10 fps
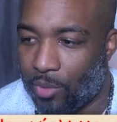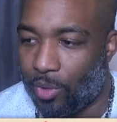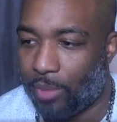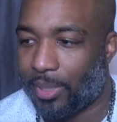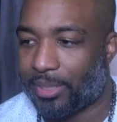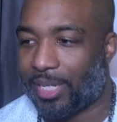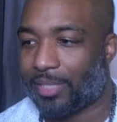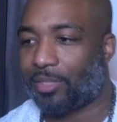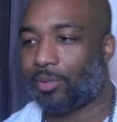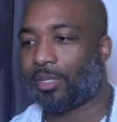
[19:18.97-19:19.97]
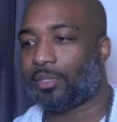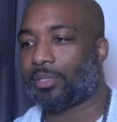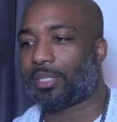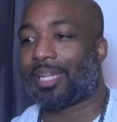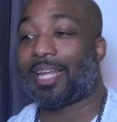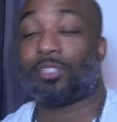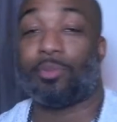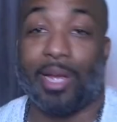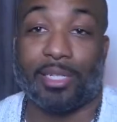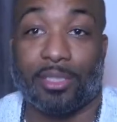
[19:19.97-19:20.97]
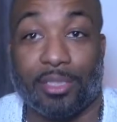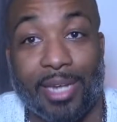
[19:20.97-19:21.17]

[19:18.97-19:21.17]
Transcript: Well, let's get to it. The latest reactions.